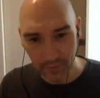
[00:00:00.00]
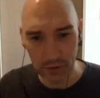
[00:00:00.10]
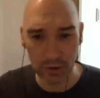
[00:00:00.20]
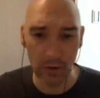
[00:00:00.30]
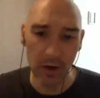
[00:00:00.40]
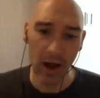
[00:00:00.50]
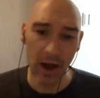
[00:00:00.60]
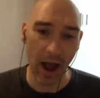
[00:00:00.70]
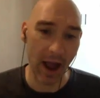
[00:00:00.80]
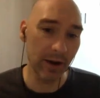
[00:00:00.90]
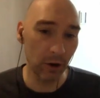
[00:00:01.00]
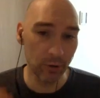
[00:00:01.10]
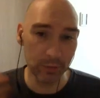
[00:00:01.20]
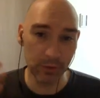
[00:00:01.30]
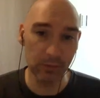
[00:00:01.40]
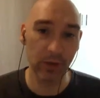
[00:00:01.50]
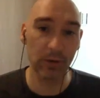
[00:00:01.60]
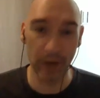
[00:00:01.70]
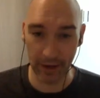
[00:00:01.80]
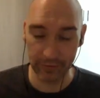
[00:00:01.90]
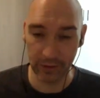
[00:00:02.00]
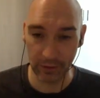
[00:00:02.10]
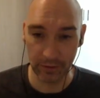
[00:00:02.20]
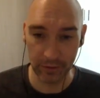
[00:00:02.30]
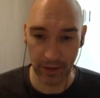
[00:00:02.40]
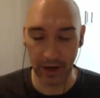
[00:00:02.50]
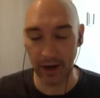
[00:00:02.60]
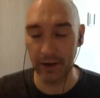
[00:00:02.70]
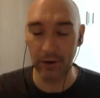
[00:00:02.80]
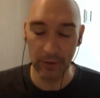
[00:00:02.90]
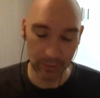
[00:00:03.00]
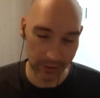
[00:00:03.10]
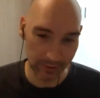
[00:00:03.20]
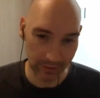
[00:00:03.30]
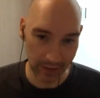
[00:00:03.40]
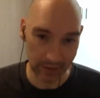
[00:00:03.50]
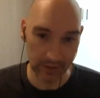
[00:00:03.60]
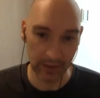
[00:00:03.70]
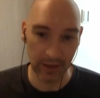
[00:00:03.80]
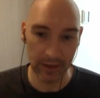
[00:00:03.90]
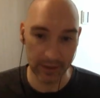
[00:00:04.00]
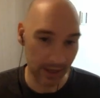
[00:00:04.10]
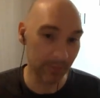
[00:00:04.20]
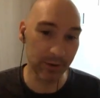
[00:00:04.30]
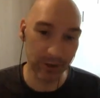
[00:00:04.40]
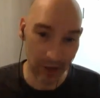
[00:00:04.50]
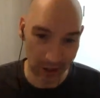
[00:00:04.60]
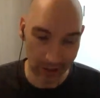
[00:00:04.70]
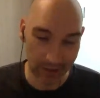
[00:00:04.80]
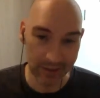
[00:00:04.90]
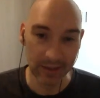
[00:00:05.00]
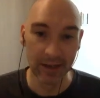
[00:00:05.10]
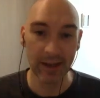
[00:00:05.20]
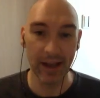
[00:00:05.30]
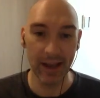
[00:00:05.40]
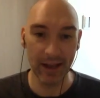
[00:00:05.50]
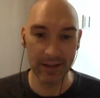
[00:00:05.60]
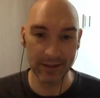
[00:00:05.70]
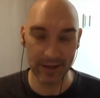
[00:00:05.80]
So I hope you don't have to go through that. I hope your vet is able to log in and